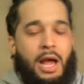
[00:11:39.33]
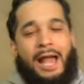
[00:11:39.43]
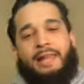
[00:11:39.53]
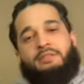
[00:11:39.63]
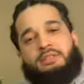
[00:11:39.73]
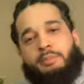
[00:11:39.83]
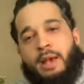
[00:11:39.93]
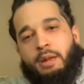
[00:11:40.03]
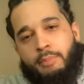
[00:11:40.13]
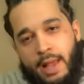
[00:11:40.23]
I never step
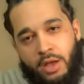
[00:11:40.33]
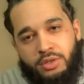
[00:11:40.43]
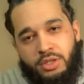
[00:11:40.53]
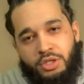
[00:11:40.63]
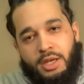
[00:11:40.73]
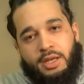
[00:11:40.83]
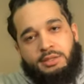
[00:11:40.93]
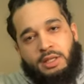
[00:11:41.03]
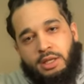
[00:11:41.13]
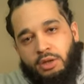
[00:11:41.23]
out of bounds and shit
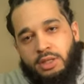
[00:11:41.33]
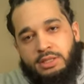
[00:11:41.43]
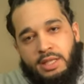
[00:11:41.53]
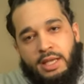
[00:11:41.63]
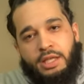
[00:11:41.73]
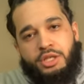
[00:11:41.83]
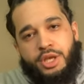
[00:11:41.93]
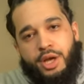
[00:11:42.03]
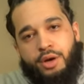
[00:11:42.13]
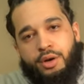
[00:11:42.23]
because the littlest thing in
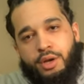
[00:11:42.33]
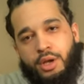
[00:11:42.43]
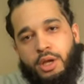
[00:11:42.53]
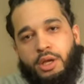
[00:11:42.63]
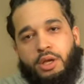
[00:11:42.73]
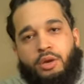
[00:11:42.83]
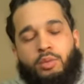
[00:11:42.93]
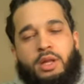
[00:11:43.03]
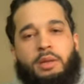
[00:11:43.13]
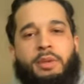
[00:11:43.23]
jail could
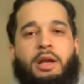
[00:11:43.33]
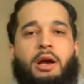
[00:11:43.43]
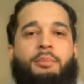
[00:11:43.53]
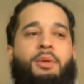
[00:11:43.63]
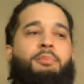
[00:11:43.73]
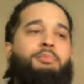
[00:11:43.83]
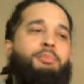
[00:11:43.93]
really become the